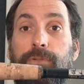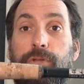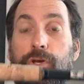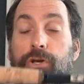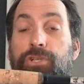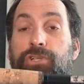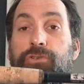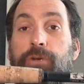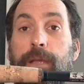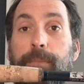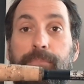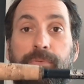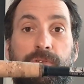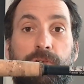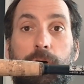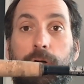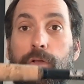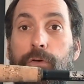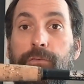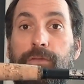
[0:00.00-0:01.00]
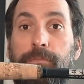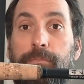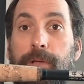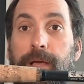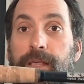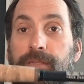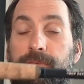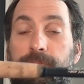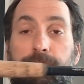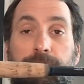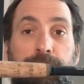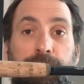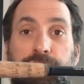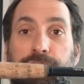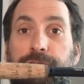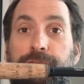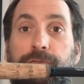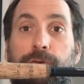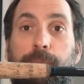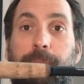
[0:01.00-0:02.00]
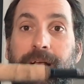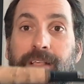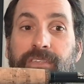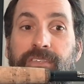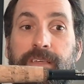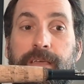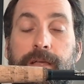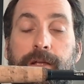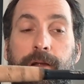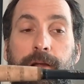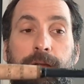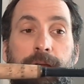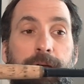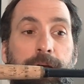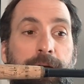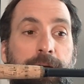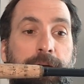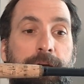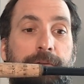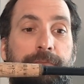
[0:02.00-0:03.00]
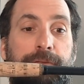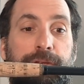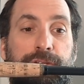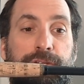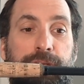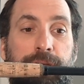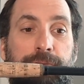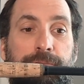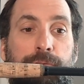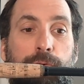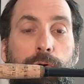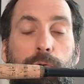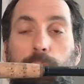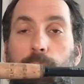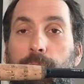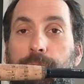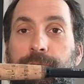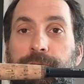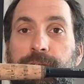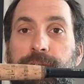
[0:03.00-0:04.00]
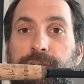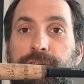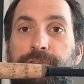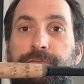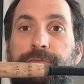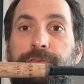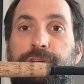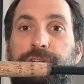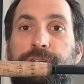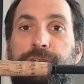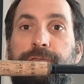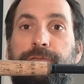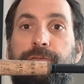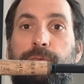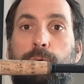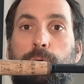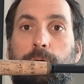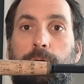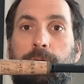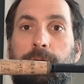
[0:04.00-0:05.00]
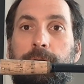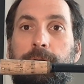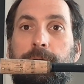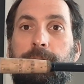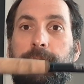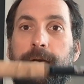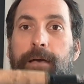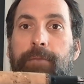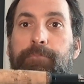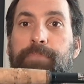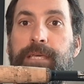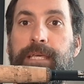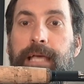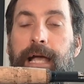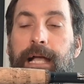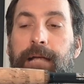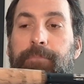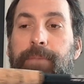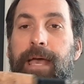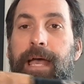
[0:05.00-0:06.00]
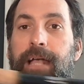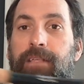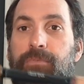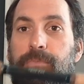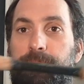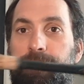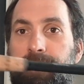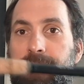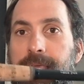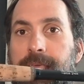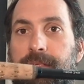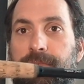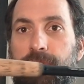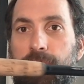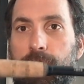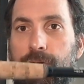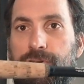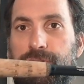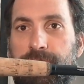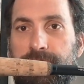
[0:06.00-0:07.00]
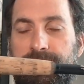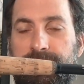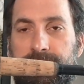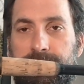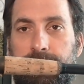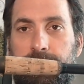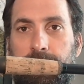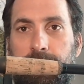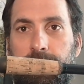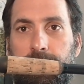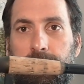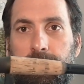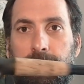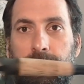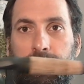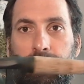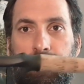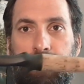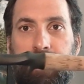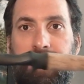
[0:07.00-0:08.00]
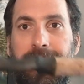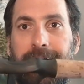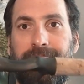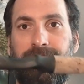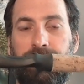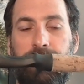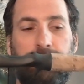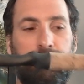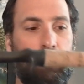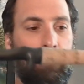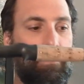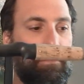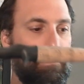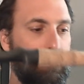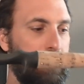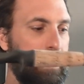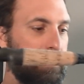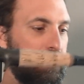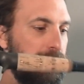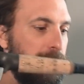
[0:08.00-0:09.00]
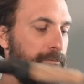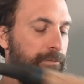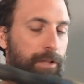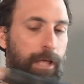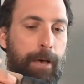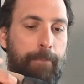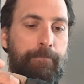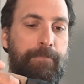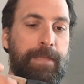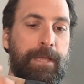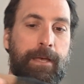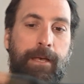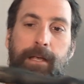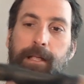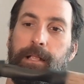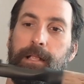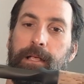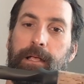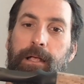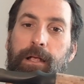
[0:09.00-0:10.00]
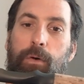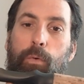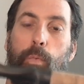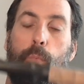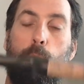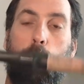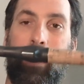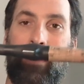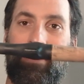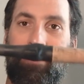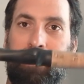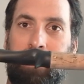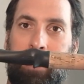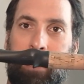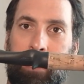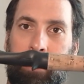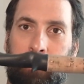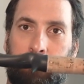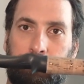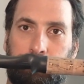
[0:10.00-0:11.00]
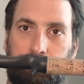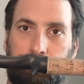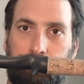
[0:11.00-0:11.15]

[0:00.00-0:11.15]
good trips all over the place, fishing for mahseer, fishing for wolffish, fishing for peacock bass, but these are just the next level up. One thing